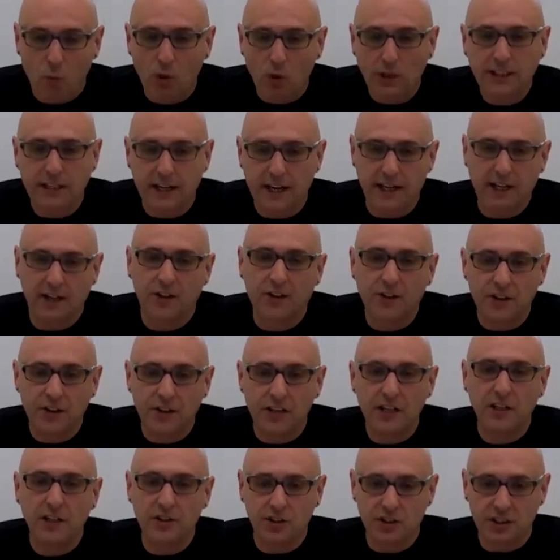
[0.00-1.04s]
what kind of
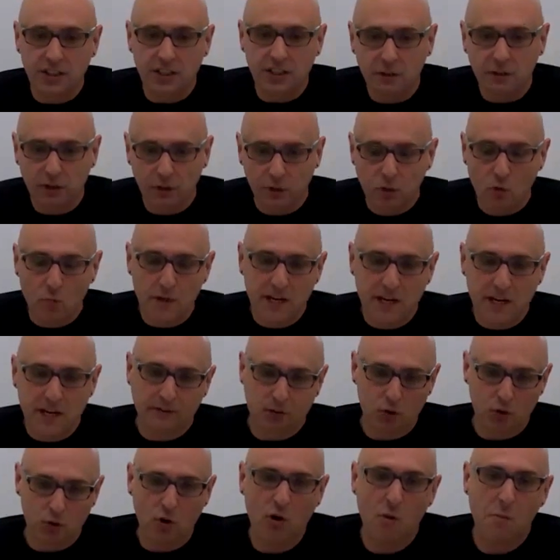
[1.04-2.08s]
things given group
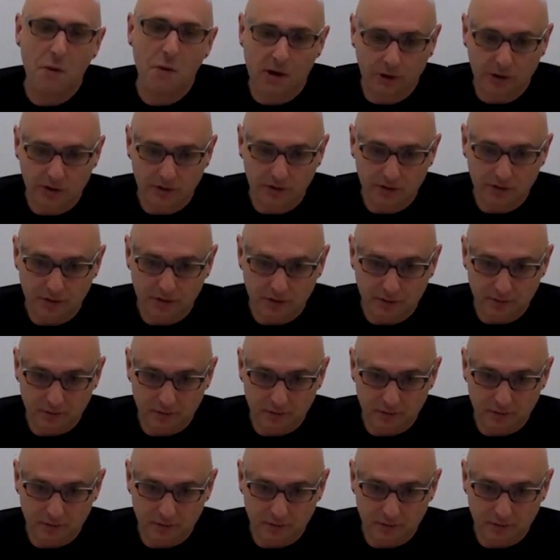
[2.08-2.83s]
can talk about,